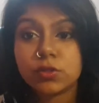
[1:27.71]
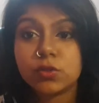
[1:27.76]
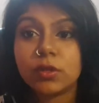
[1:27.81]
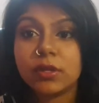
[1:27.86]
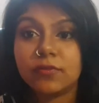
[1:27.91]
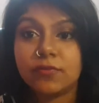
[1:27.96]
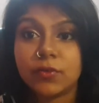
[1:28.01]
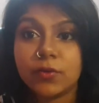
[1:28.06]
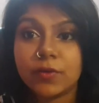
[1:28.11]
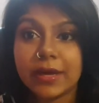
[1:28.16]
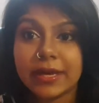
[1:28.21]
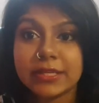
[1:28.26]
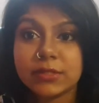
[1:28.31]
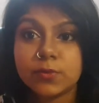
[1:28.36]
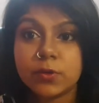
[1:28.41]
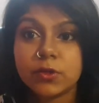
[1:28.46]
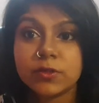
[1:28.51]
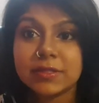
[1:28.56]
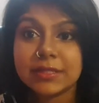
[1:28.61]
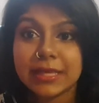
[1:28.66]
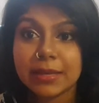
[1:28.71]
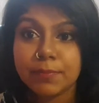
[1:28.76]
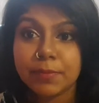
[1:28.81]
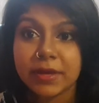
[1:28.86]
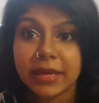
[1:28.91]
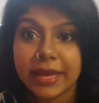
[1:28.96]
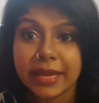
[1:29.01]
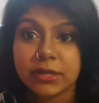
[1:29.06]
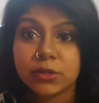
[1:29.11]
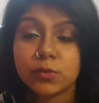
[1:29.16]
so if you guys want to skip
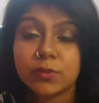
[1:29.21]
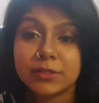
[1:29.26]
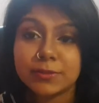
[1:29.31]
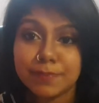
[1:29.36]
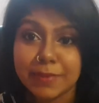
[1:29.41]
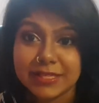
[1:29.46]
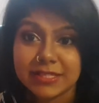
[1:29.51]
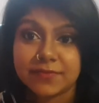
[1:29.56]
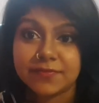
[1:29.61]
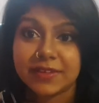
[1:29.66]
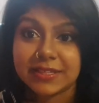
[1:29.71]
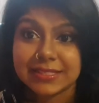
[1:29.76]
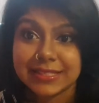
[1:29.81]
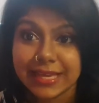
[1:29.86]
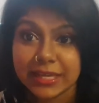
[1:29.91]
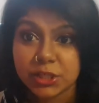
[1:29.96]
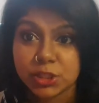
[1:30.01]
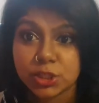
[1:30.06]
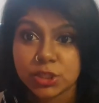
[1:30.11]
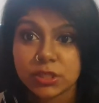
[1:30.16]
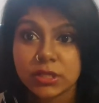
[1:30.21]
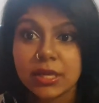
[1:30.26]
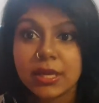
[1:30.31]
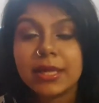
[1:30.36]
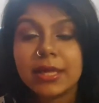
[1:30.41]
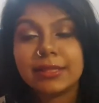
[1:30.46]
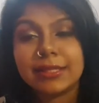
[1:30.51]
ahead to a specific section,